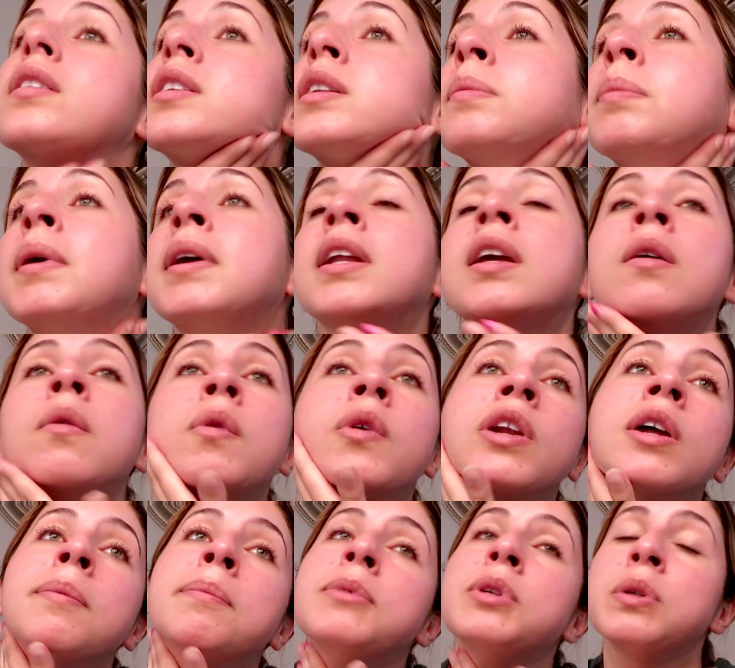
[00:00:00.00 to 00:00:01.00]
depending what
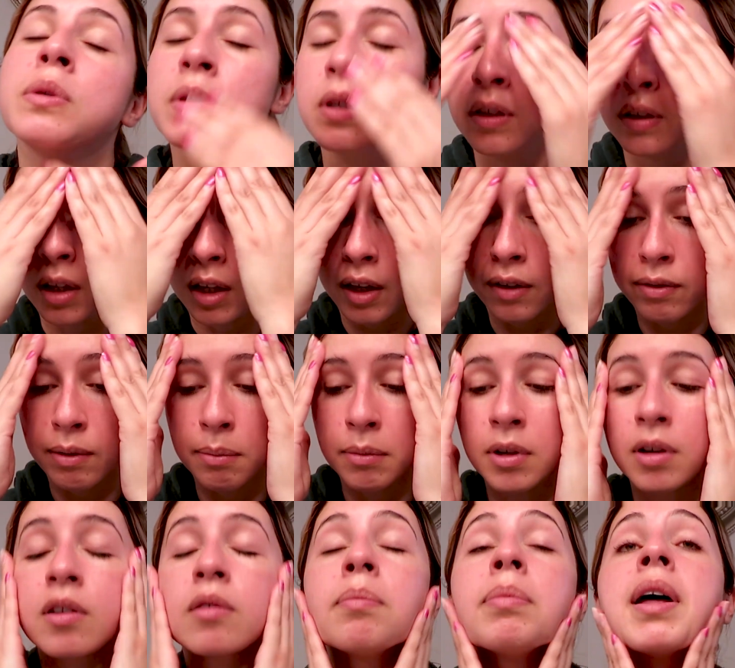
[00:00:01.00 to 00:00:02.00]
I'm doing, like if I'm
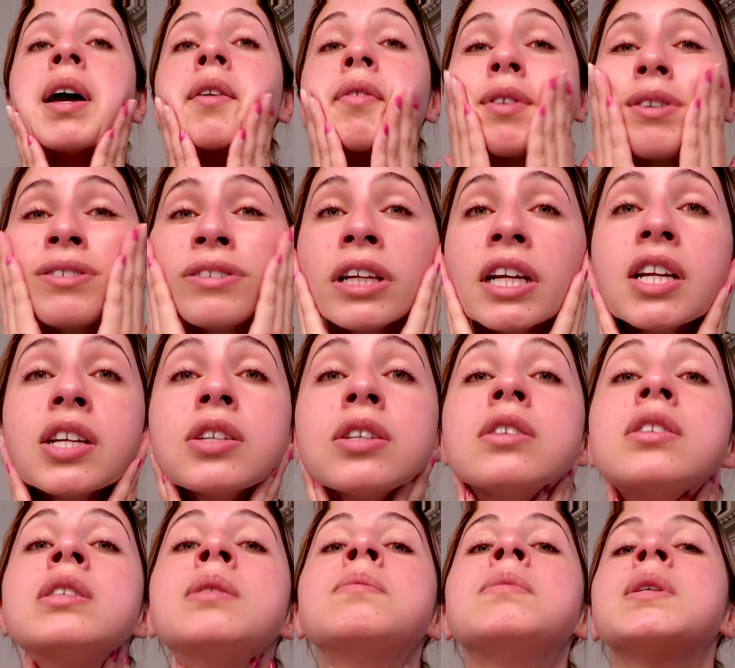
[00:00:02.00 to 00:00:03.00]
gonna apply
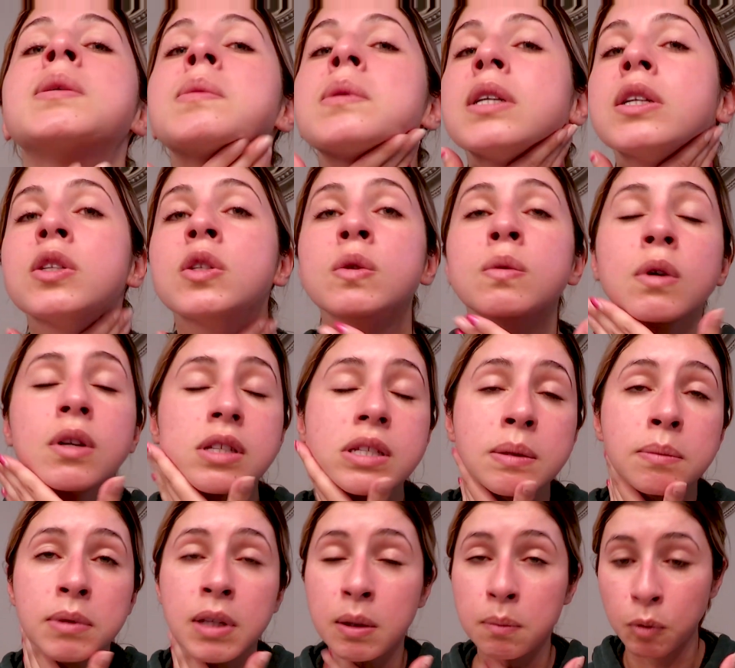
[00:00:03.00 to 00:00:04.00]
foundation, sometimes I do want
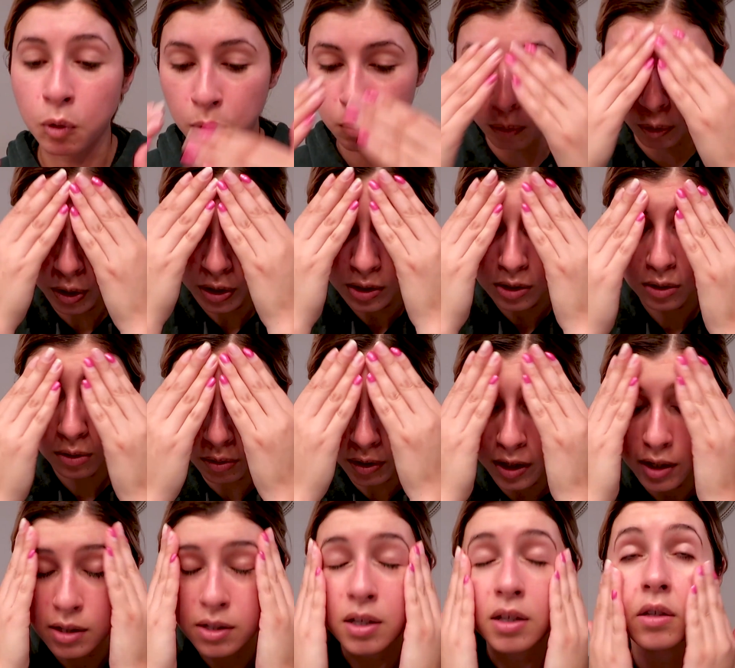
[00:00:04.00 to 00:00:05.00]
something more
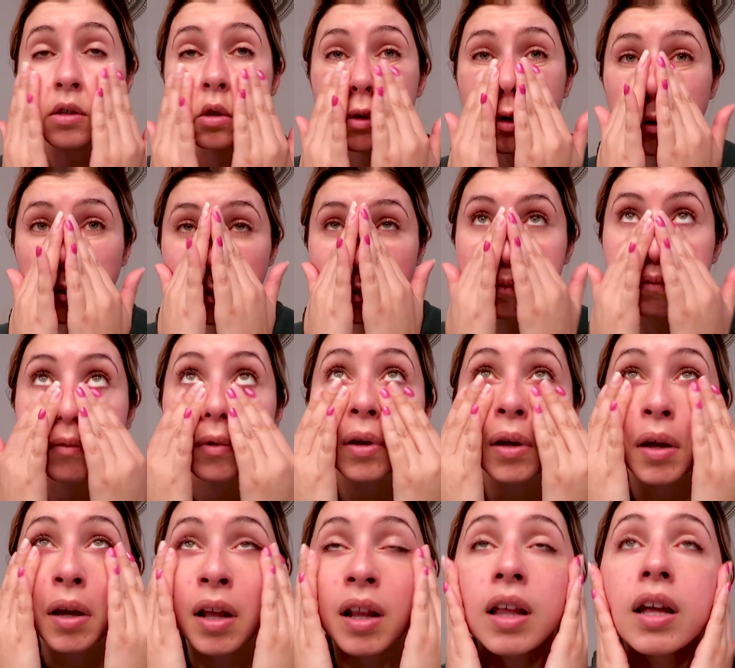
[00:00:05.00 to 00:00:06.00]
moisturizing, so
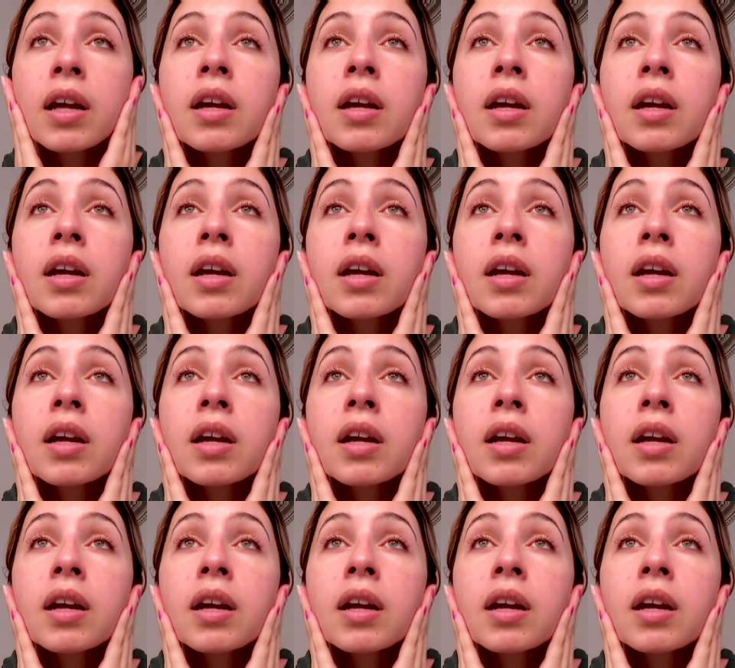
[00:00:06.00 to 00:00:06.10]
I